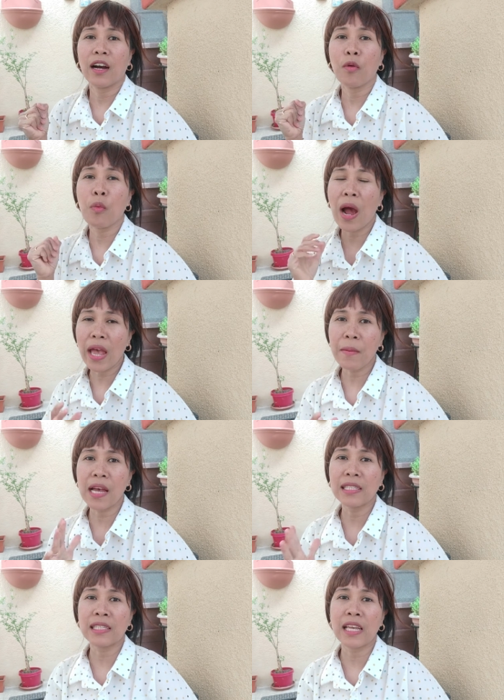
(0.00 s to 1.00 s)
why am
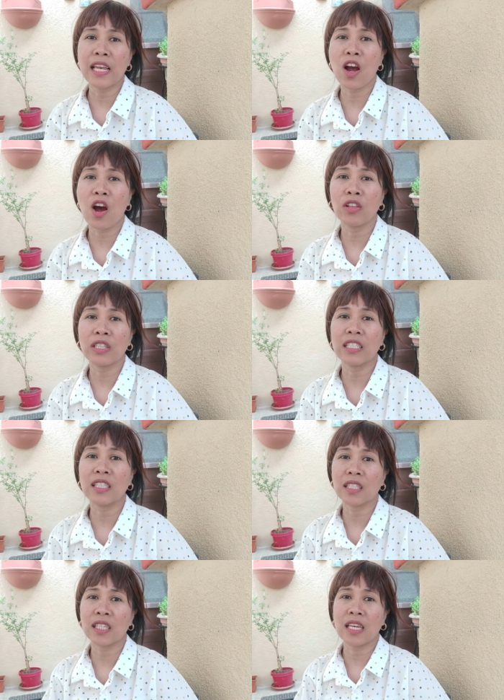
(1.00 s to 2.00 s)
I saying all
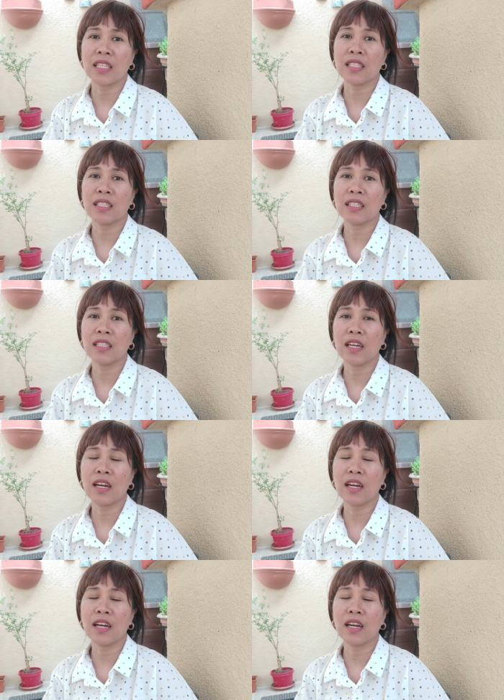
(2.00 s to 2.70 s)
these things?